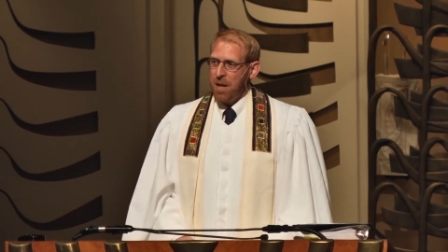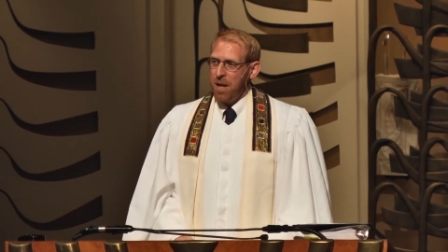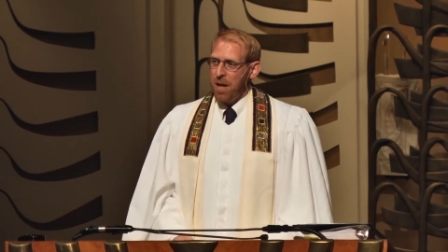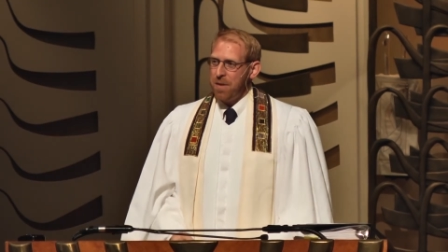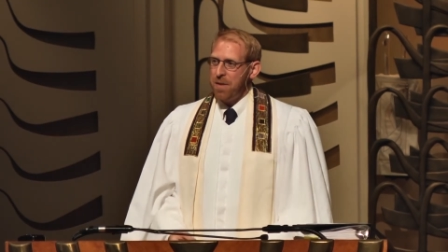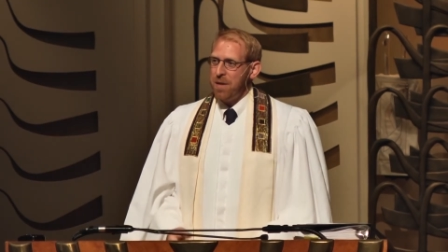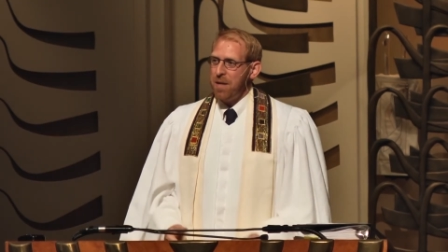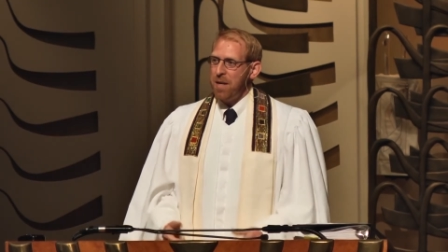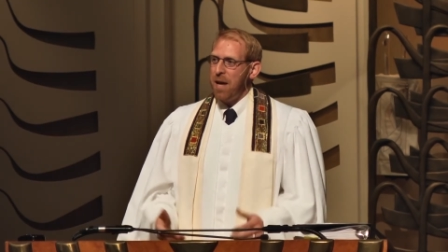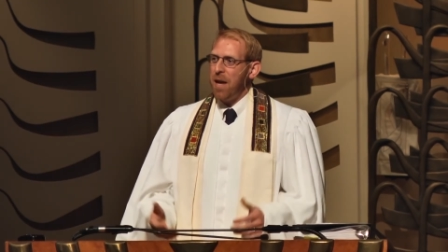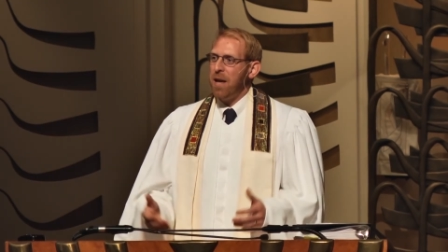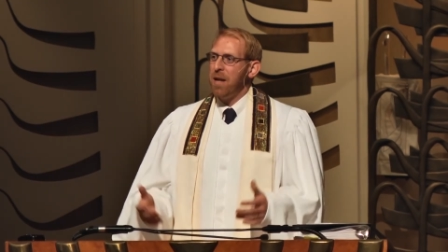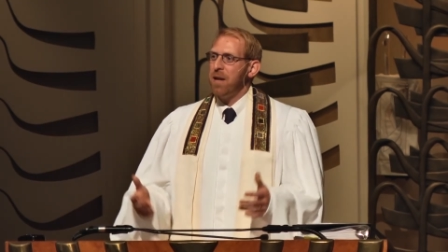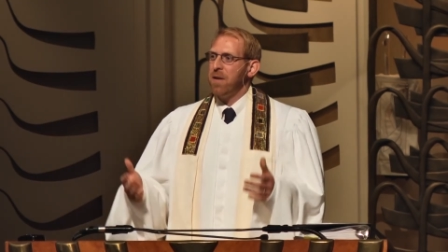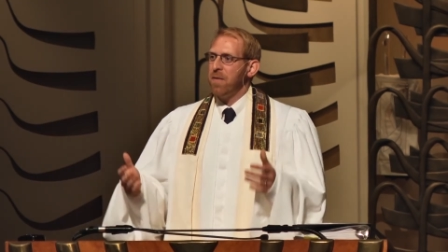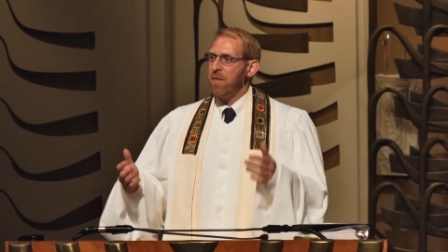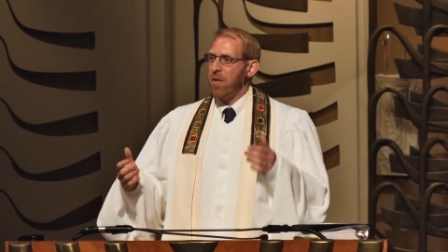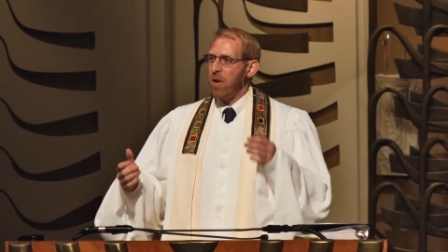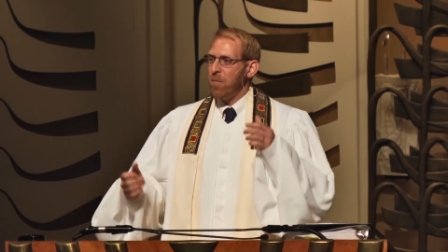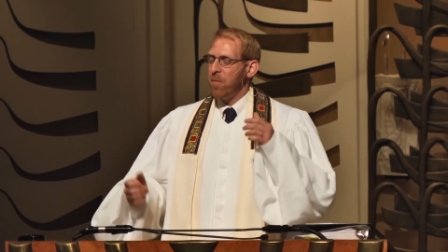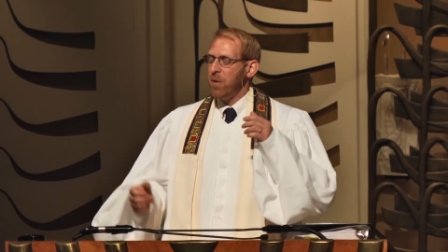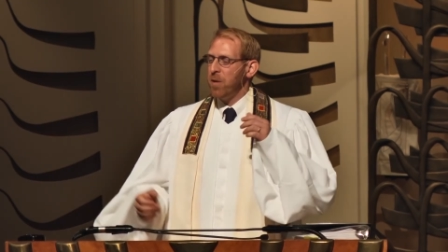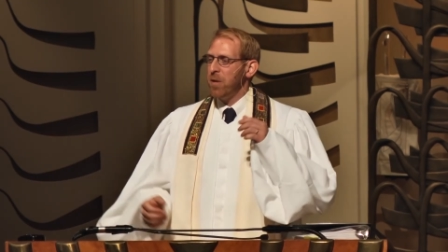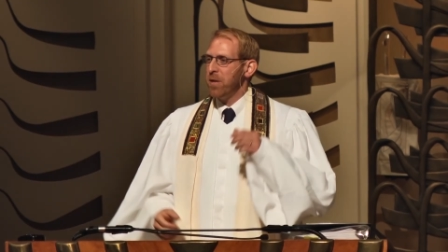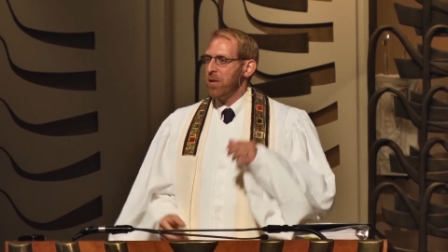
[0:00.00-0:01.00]
At the end
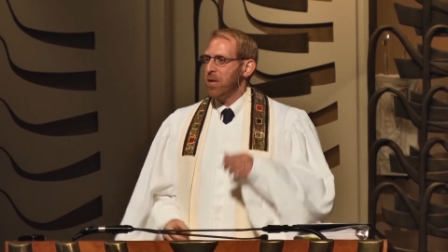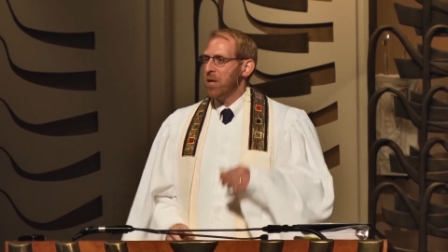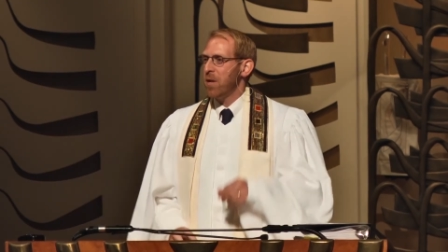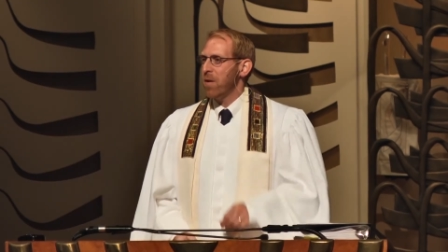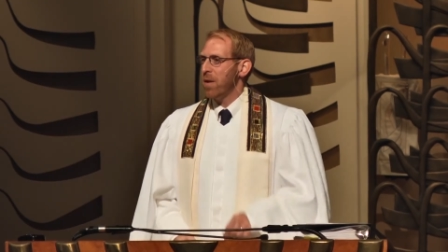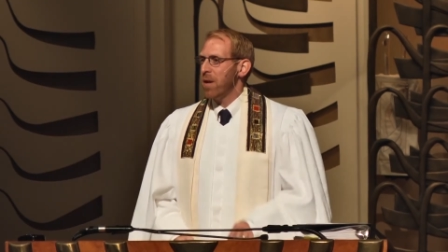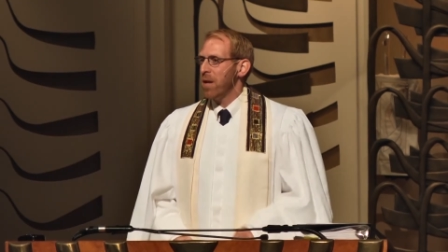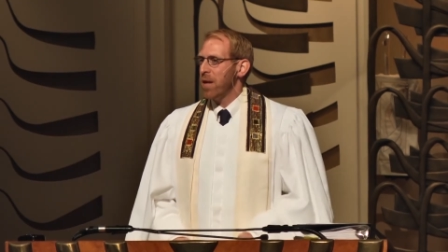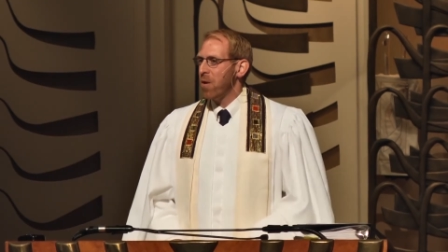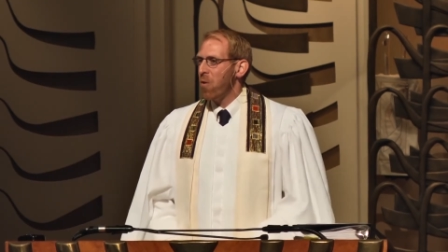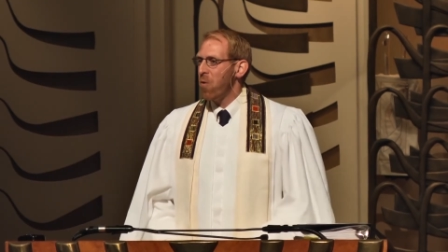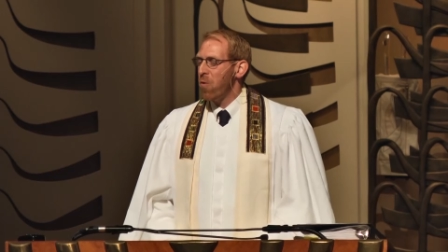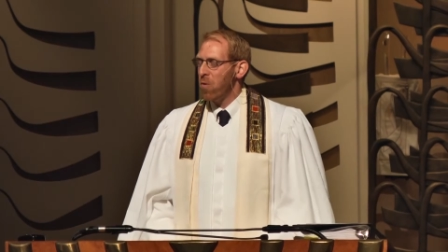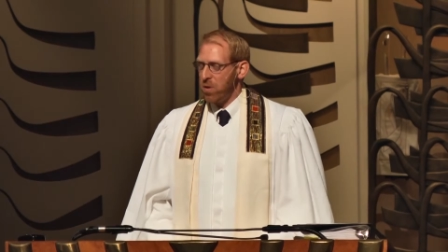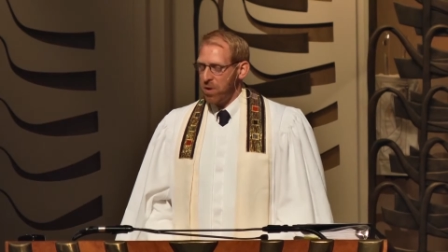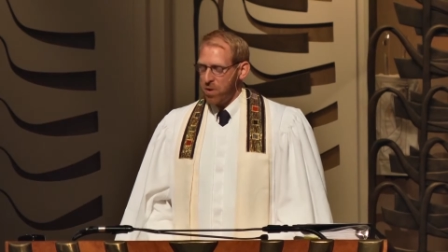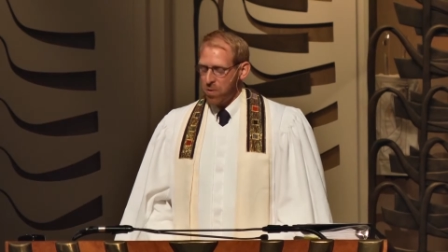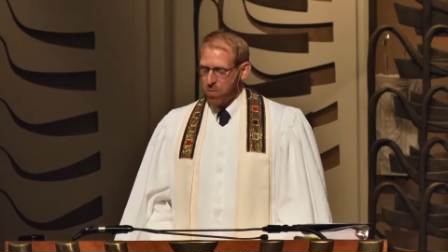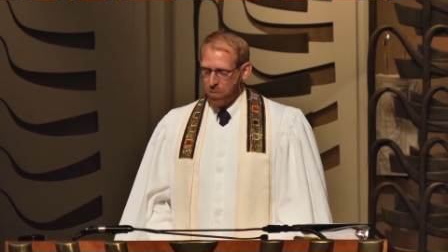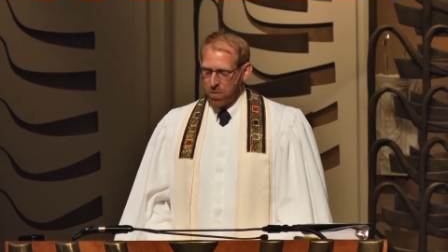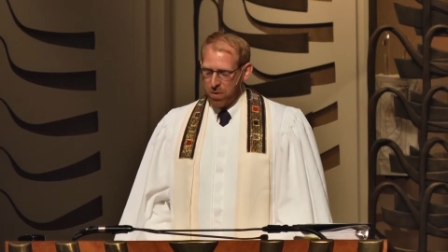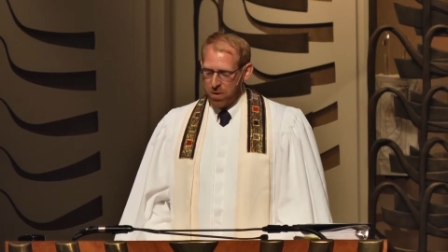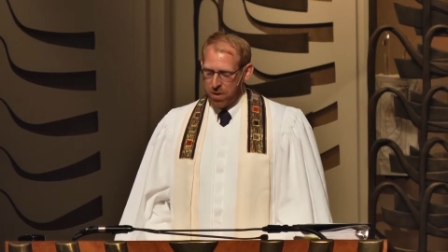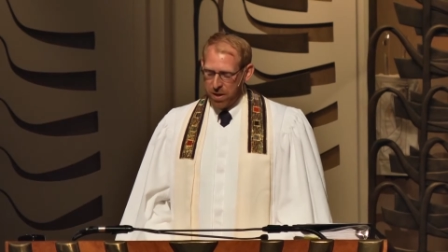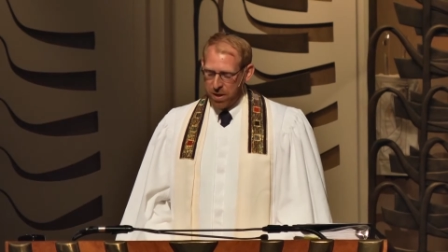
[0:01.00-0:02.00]
of our military
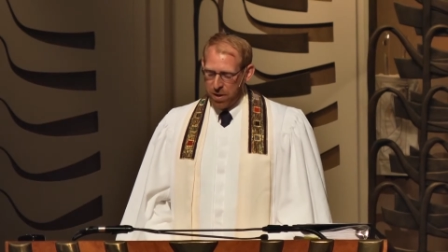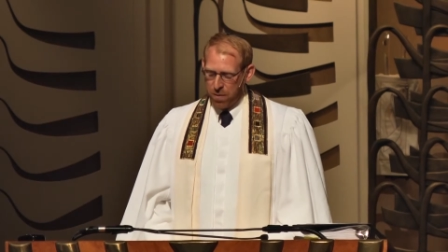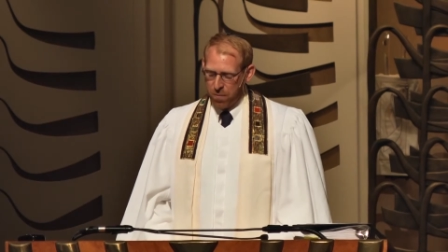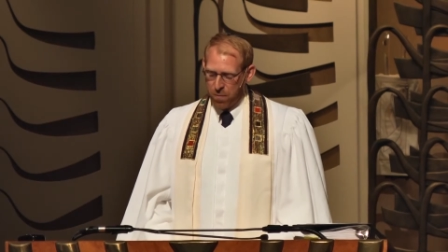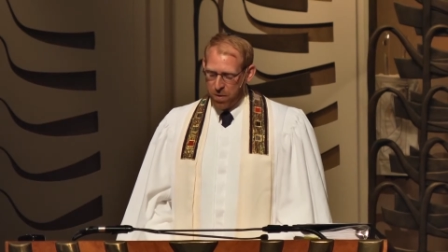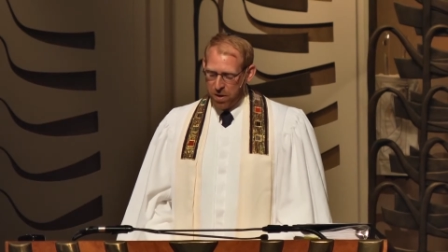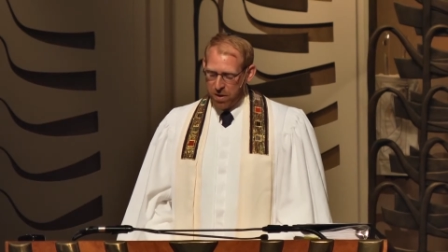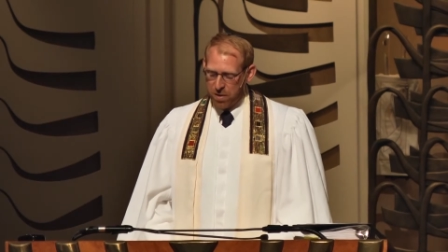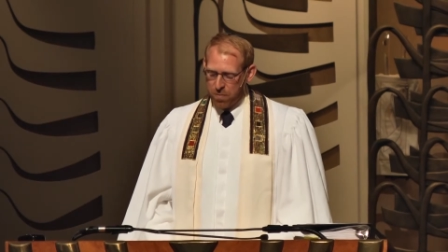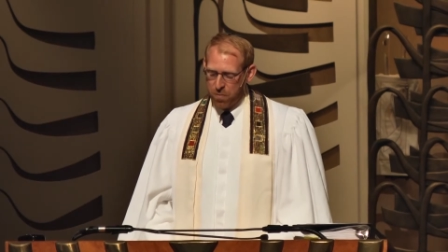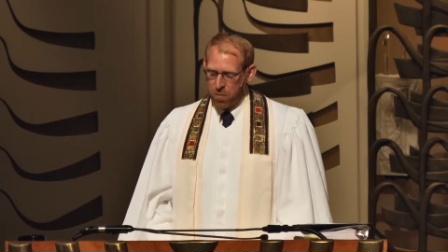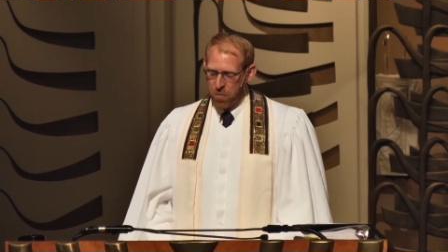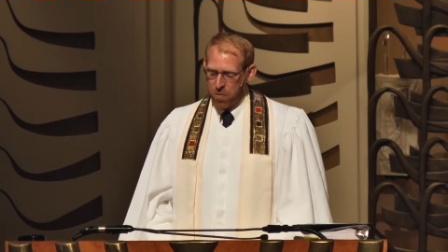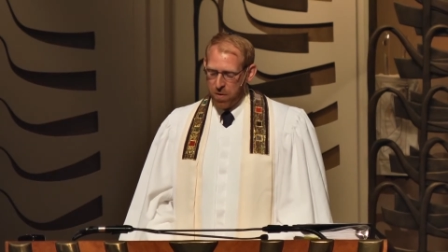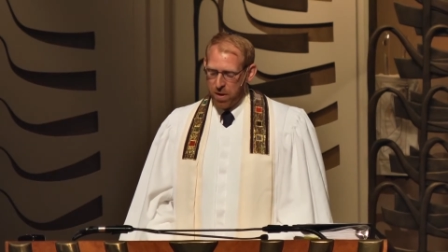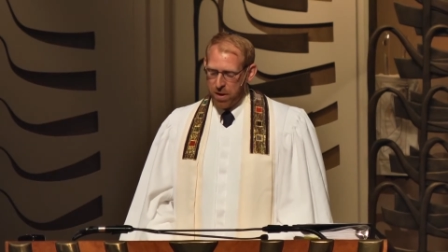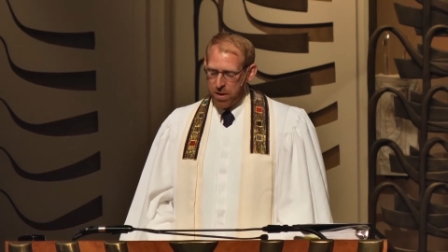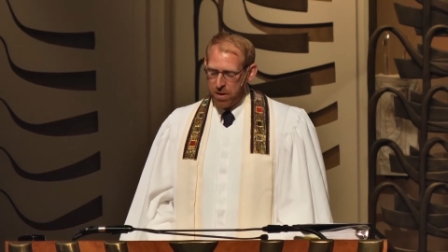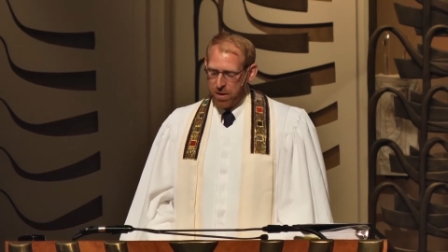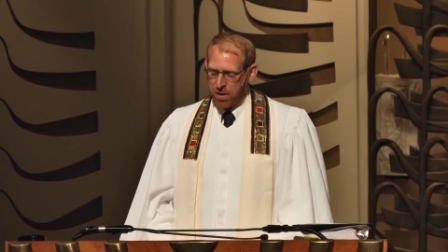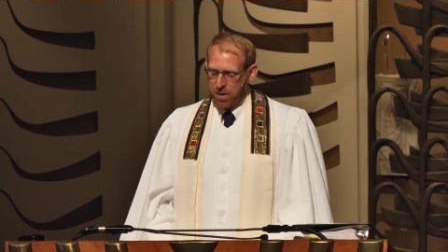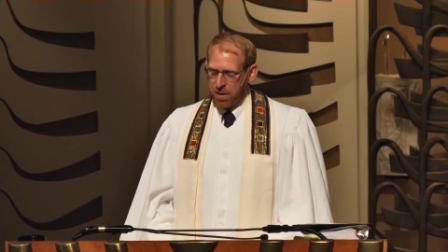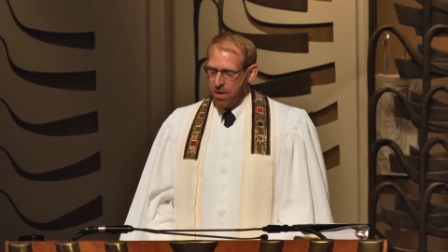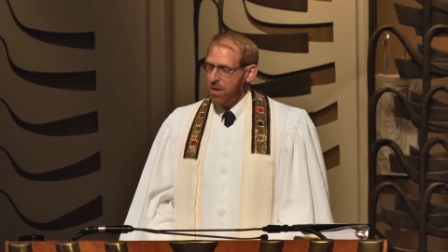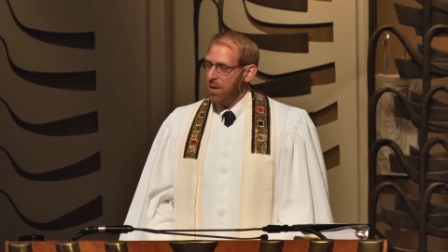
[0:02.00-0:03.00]
coursework at West
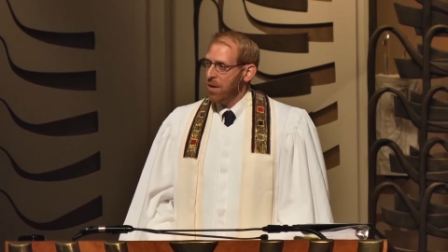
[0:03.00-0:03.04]
Point,